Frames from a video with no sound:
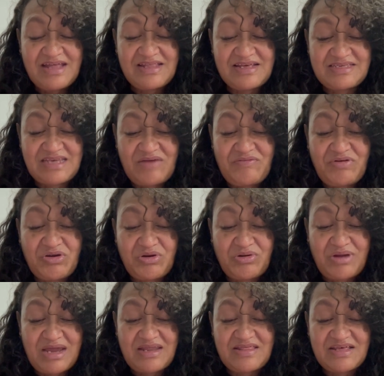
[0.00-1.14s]
the Savior
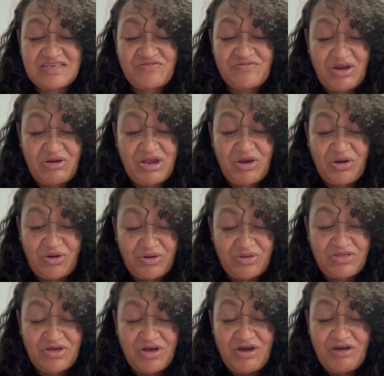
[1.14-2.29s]
created this very earth